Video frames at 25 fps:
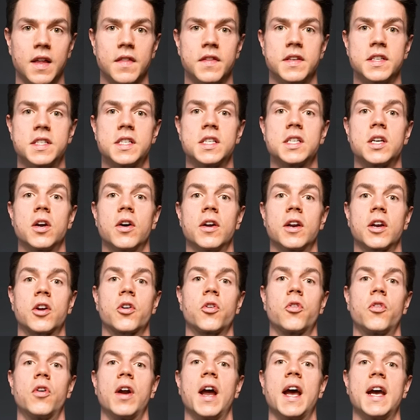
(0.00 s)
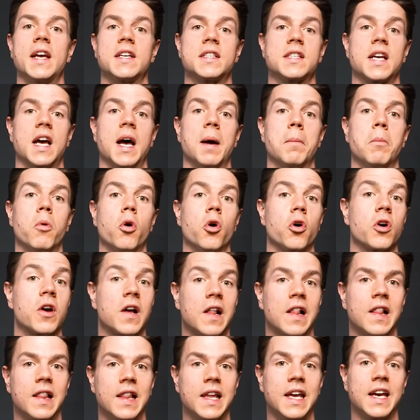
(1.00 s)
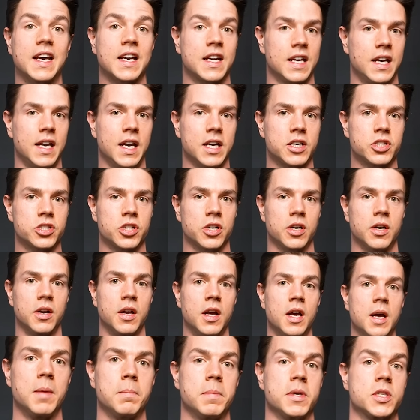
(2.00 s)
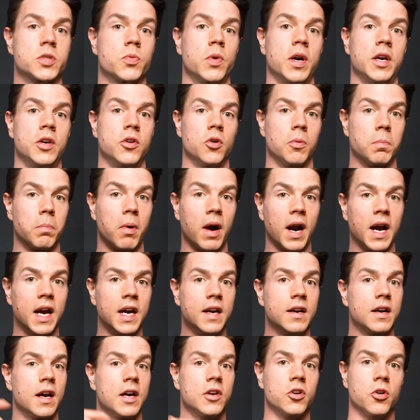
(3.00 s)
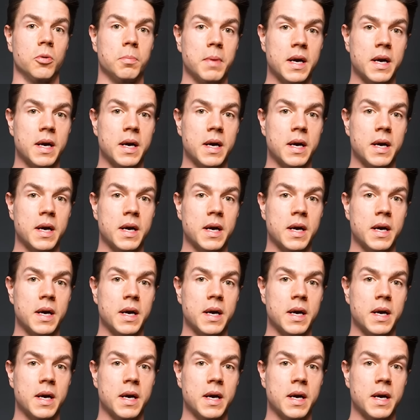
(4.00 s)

This is going to create a more clear connection between your brain and your